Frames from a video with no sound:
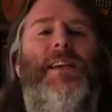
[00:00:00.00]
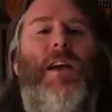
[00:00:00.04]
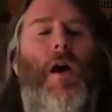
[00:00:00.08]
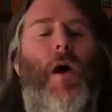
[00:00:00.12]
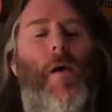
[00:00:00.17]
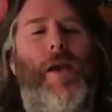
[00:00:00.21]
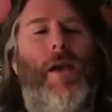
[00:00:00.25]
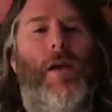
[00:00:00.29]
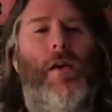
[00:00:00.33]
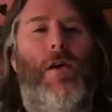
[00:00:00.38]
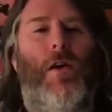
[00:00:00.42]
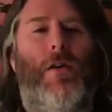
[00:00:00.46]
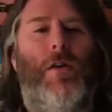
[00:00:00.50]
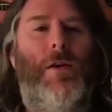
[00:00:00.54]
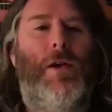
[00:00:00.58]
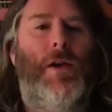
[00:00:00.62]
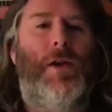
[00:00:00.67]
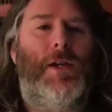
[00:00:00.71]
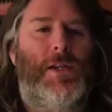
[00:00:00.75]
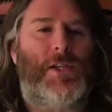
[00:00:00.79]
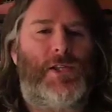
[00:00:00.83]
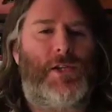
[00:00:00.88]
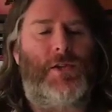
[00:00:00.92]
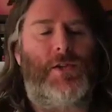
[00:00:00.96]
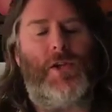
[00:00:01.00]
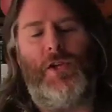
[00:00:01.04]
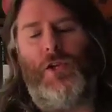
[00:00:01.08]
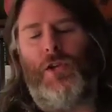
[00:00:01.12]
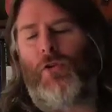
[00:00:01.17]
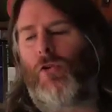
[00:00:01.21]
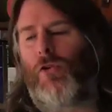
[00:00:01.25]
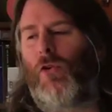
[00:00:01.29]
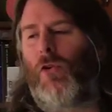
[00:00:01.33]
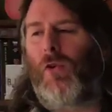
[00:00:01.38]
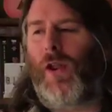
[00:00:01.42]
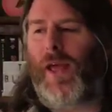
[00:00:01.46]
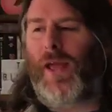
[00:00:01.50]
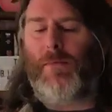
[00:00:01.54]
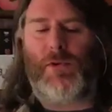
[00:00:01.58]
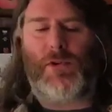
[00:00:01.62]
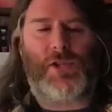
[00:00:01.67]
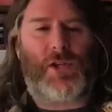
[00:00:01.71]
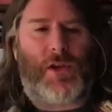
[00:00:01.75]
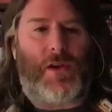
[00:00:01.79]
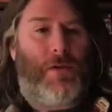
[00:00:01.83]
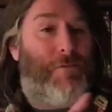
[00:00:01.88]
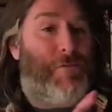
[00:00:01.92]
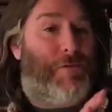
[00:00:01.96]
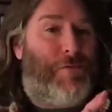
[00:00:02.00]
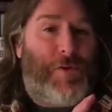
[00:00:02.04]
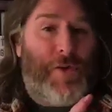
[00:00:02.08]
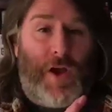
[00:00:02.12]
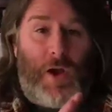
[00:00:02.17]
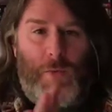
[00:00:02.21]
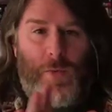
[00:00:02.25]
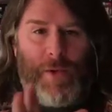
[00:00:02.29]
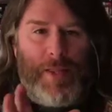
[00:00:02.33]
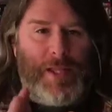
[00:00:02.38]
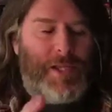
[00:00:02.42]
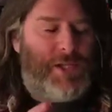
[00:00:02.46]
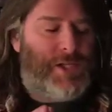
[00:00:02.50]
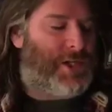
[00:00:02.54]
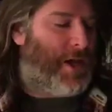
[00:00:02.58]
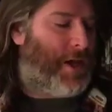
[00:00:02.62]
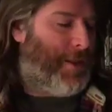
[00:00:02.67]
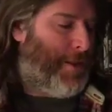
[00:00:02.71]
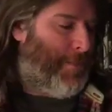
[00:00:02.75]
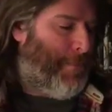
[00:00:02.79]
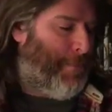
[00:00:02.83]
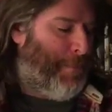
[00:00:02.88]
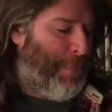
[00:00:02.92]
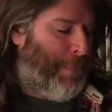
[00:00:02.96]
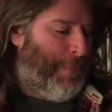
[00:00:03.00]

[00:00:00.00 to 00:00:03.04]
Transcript: going on so that you're all able to confer with each other